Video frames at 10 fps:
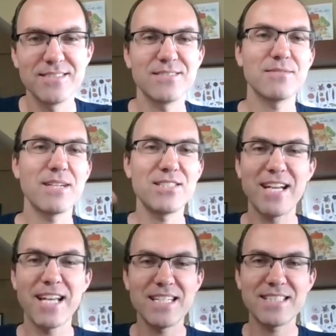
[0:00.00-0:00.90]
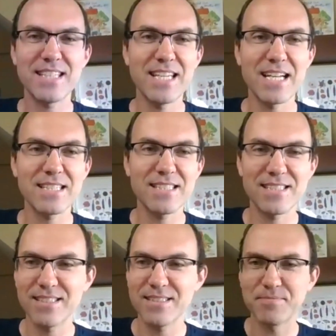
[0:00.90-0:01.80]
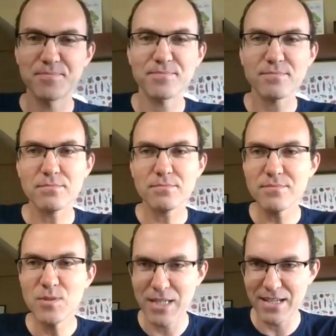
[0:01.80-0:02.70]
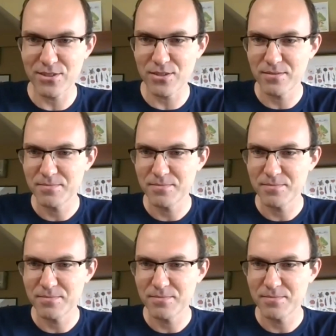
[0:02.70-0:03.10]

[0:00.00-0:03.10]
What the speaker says: Raise your hand, say yes, whatever.